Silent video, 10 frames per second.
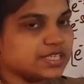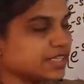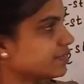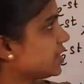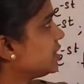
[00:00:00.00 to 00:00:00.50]

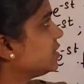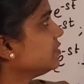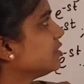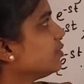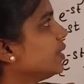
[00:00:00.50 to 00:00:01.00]

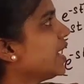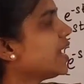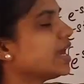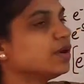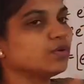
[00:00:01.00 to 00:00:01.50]
derivative, we
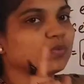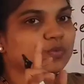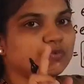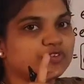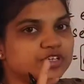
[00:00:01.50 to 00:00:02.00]
had
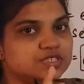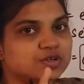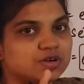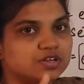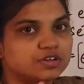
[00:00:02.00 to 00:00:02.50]
first
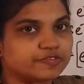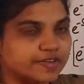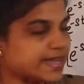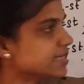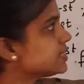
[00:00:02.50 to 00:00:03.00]
order of
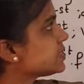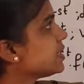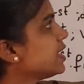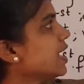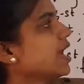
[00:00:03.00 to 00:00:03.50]
s
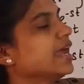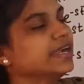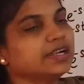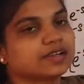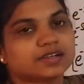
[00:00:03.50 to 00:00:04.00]

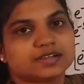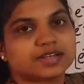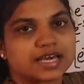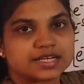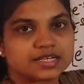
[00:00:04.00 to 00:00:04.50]
and
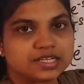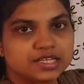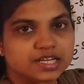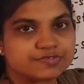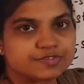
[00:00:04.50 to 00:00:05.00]
directly
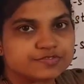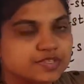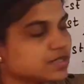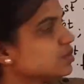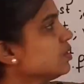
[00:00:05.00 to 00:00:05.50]
f of
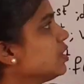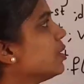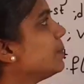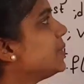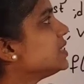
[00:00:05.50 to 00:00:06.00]
0,
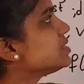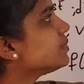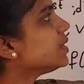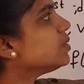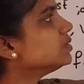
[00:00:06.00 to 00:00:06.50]
plus
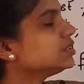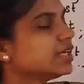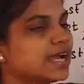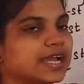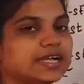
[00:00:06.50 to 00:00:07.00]
we also
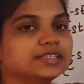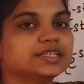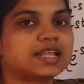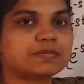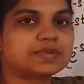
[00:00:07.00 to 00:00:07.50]
had the
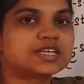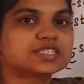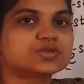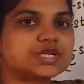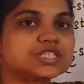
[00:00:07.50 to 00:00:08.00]

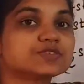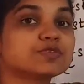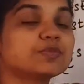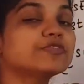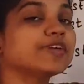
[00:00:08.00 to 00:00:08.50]
Laplace
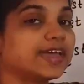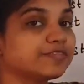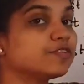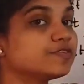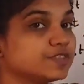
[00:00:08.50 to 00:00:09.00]
transform of f
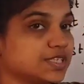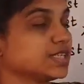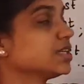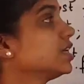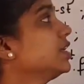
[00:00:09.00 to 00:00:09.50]
of
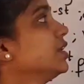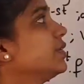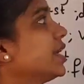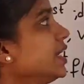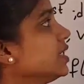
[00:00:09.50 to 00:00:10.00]
t,
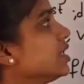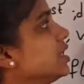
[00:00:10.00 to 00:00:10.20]
right?